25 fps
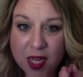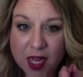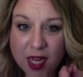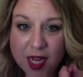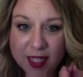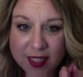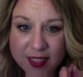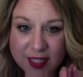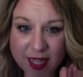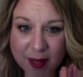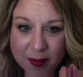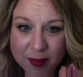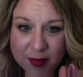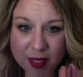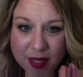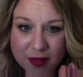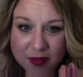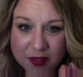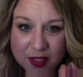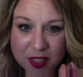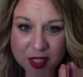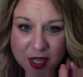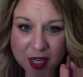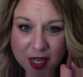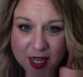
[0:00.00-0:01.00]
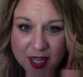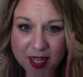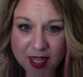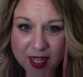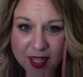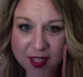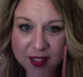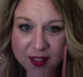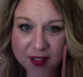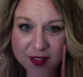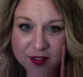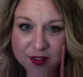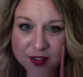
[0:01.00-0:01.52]
I tapped out tonight,
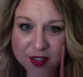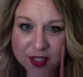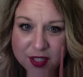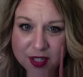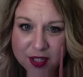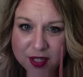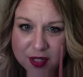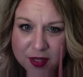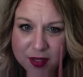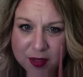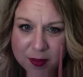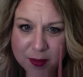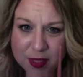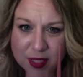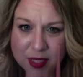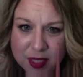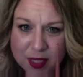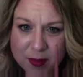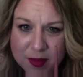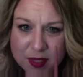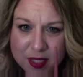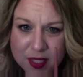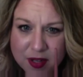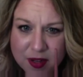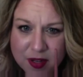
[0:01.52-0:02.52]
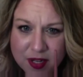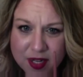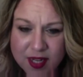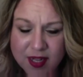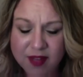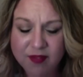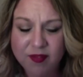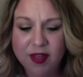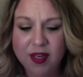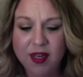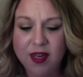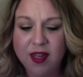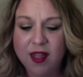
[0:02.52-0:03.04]
and you can see I got a little bit of lipstick on it
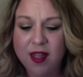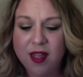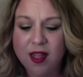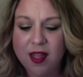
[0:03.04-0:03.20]
even.